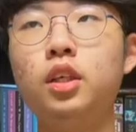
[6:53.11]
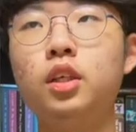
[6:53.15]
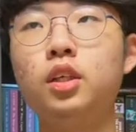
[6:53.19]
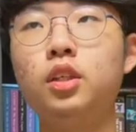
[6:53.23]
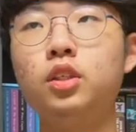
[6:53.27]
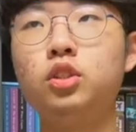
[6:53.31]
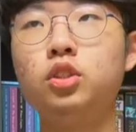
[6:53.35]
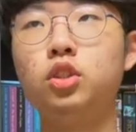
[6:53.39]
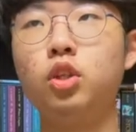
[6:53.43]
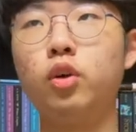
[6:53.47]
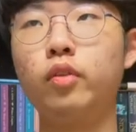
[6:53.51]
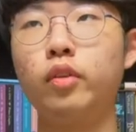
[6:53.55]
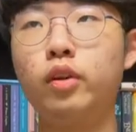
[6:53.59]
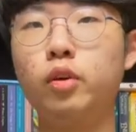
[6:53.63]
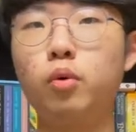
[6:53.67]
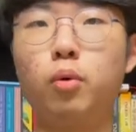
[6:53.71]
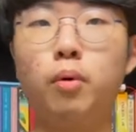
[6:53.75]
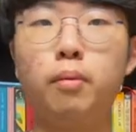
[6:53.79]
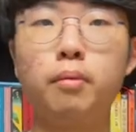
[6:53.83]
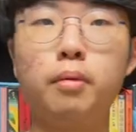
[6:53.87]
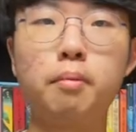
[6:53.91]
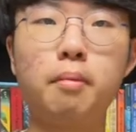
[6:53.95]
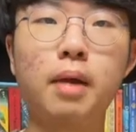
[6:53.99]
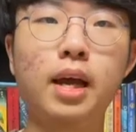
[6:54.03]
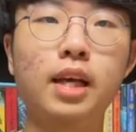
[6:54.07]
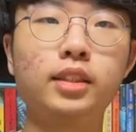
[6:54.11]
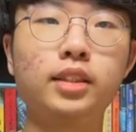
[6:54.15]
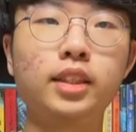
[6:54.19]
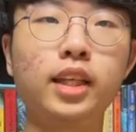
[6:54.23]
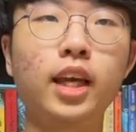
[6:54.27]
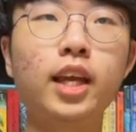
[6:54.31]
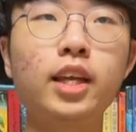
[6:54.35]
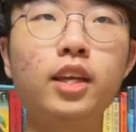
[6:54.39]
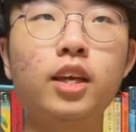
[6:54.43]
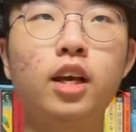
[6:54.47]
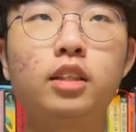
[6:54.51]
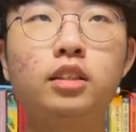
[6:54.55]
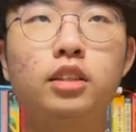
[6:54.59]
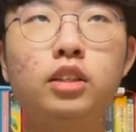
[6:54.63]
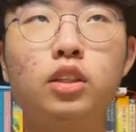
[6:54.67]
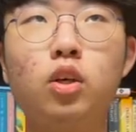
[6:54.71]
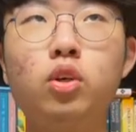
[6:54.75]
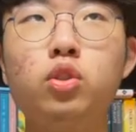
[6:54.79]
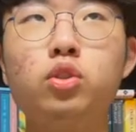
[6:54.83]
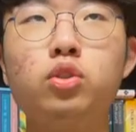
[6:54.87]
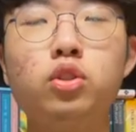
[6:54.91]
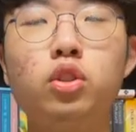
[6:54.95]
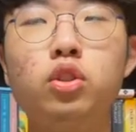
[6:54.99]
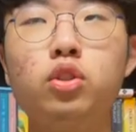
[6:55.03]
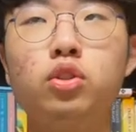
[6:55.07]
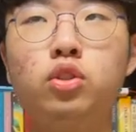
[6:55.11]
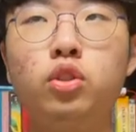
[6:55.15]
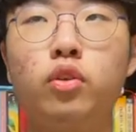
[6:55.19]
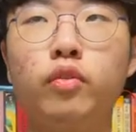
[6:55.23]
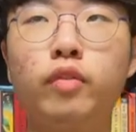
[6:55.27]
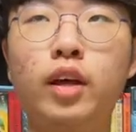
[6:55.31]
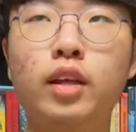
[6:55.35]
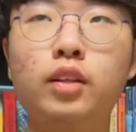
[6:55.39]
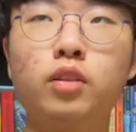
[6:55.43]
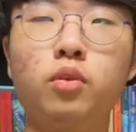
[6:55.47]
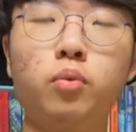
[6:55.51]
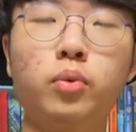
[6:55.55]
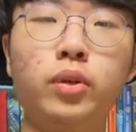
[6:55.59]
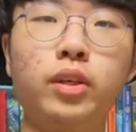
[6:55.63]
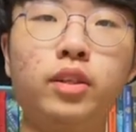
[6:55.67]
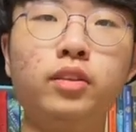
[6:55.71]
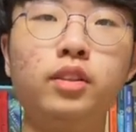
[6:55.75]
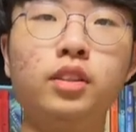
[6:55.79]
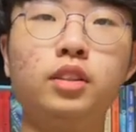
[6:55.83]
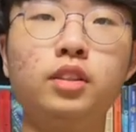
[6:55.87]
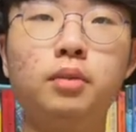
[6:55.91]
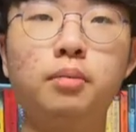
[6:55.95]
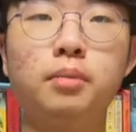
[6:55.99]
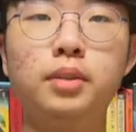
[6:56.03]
so there won't be mass chaos, and also so that the realism